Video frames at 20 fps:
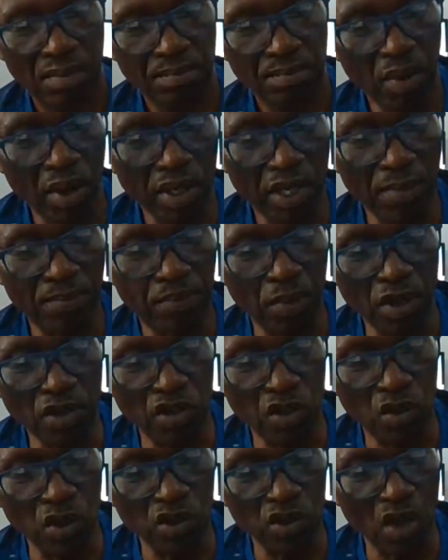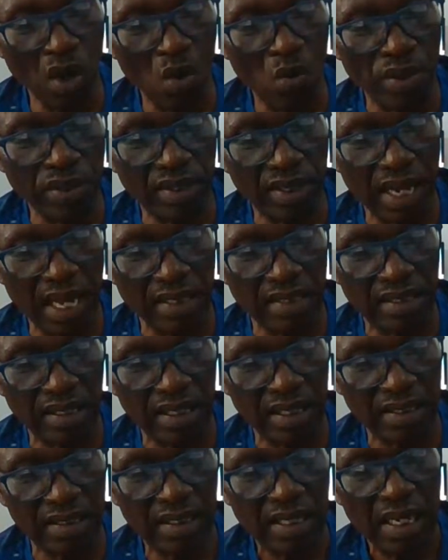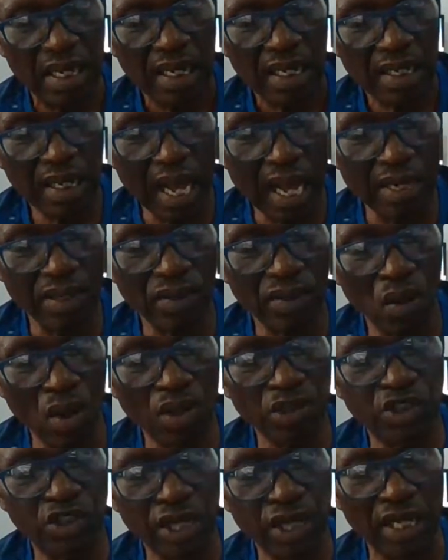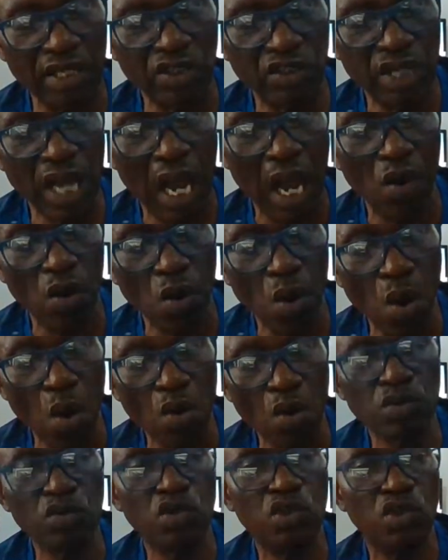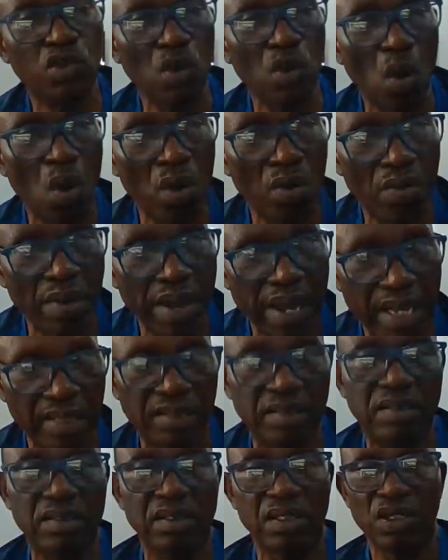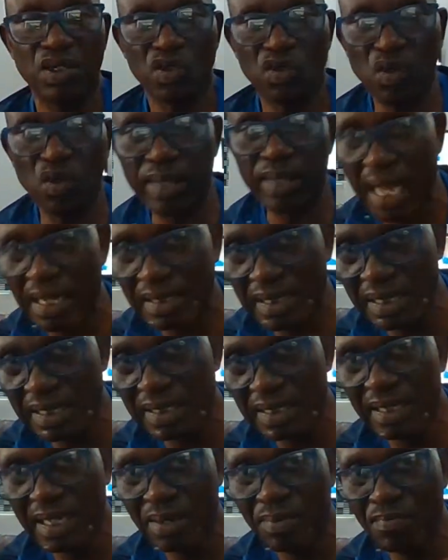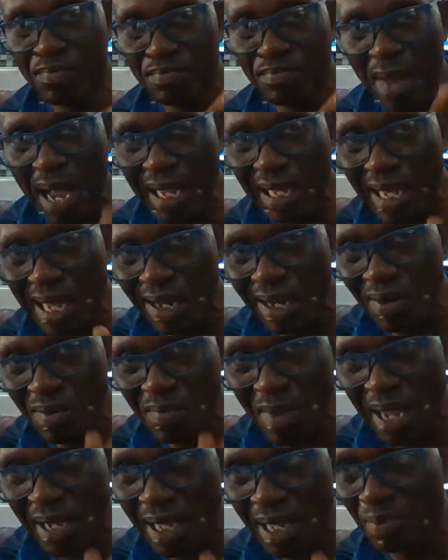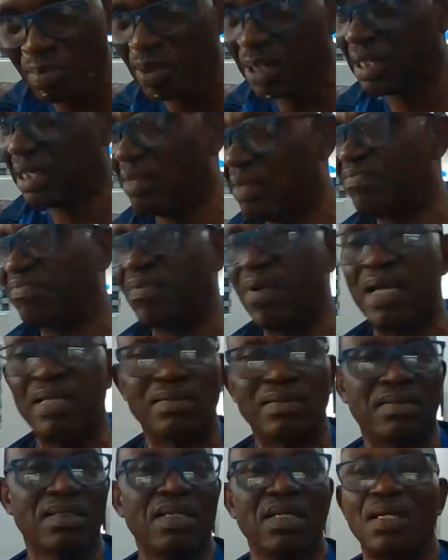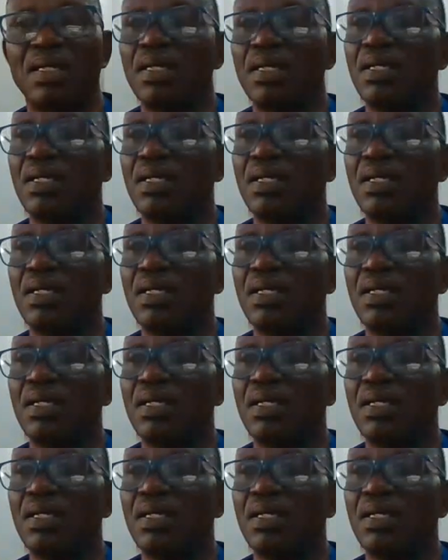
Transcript: but the prosecution witnesses cannot change their own stories. So that is the remarkable difference.